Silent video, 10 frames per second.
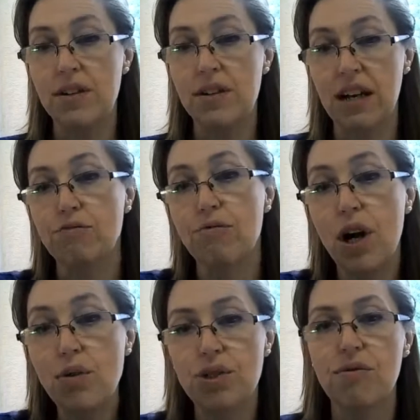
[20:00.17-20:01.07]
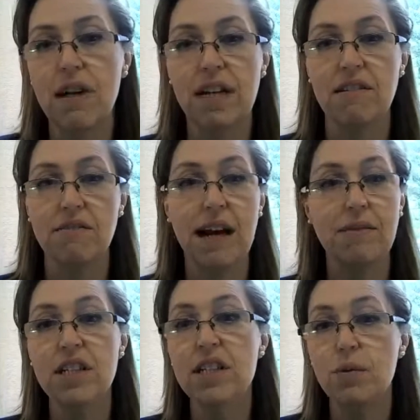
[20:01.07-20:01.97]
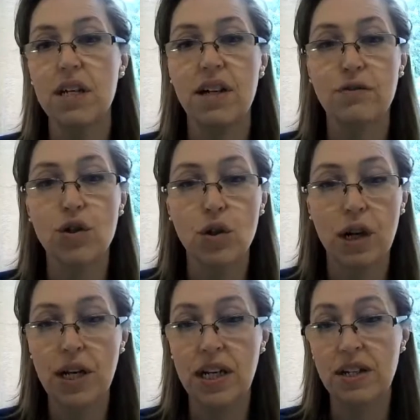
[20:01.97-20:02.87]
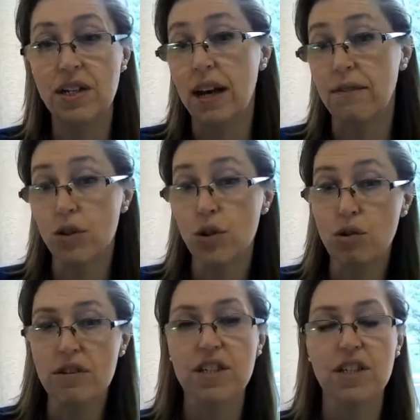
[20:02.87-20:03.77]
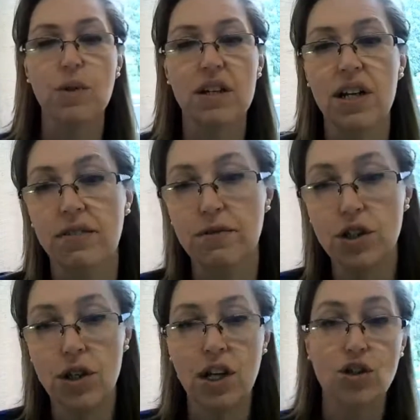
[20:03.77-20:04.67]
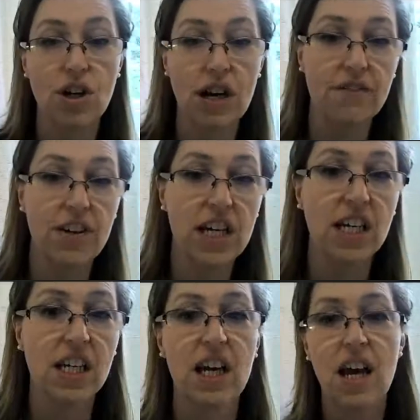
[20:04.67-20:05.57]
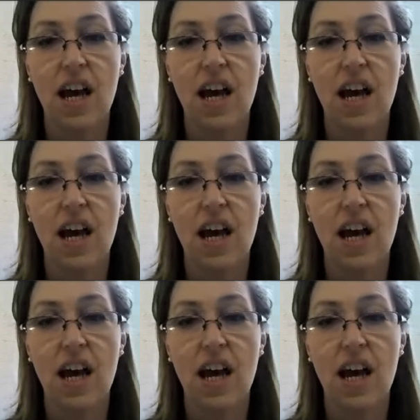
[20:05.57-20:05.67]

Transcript: We don't have roads running around us. We don't have tourists. We don't have traffic.